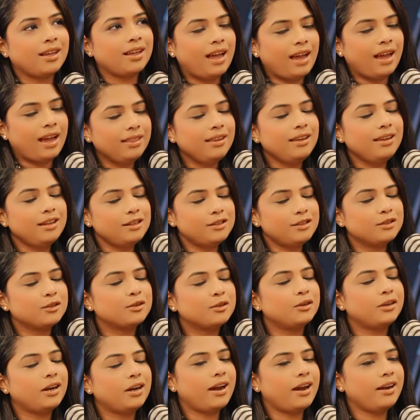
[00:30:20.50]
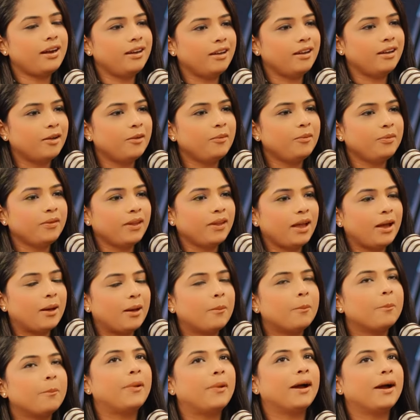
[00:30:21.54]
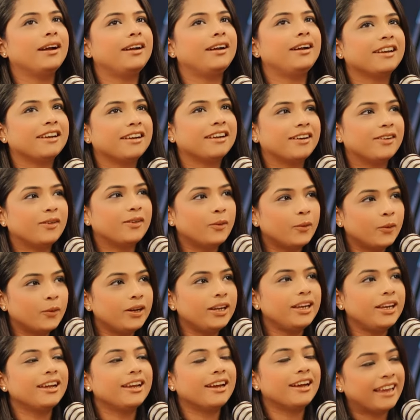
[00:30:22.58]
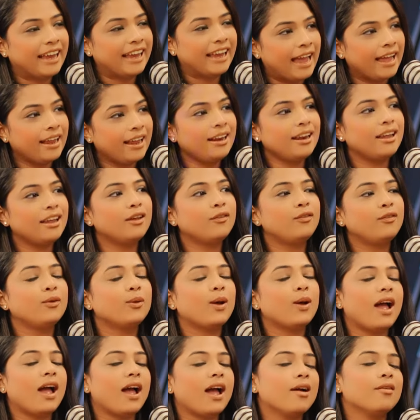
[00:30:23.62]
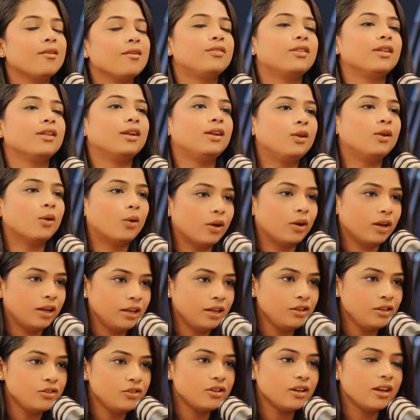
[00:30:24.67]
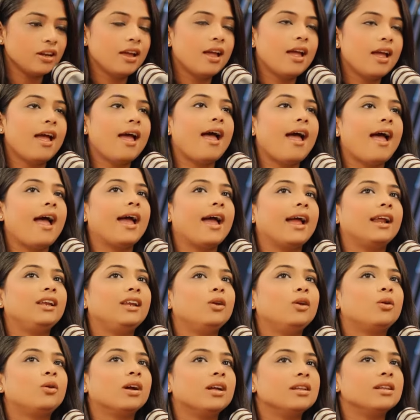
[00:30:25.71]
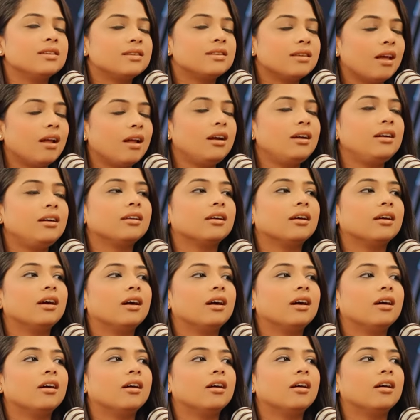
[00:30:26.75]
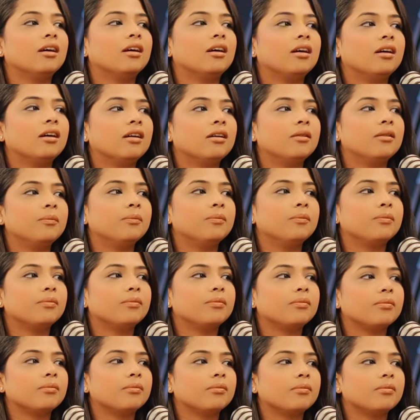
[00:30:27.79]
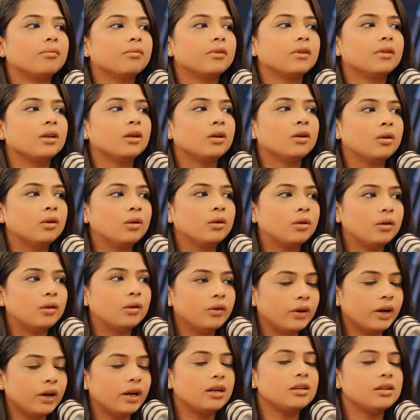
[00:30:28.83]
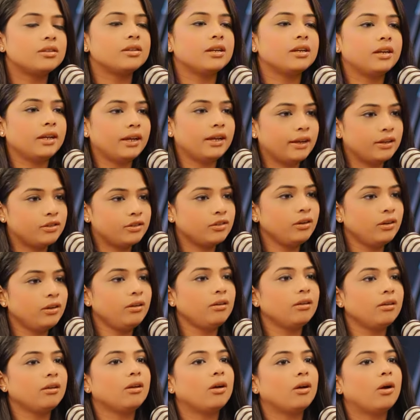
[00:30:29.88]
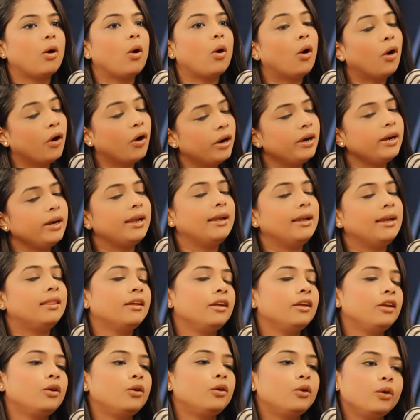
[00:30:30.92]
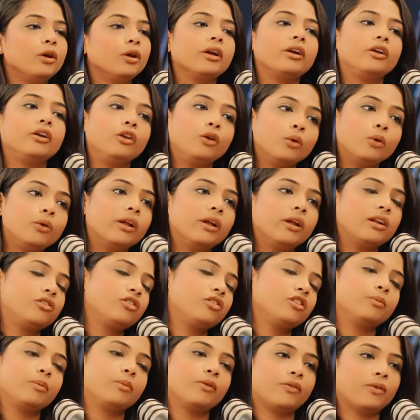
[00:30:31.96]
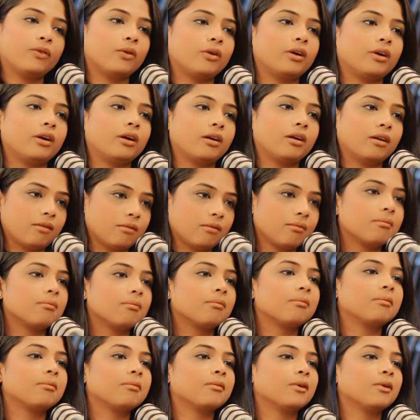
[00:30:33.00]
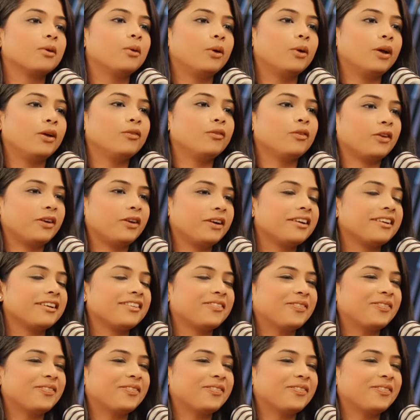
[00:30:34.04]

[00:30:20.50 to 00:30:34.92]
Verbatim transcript: I think it's a good idea, but only again if you have the knowledge and you consult a real estate agent or either you do your due diligence before going for it.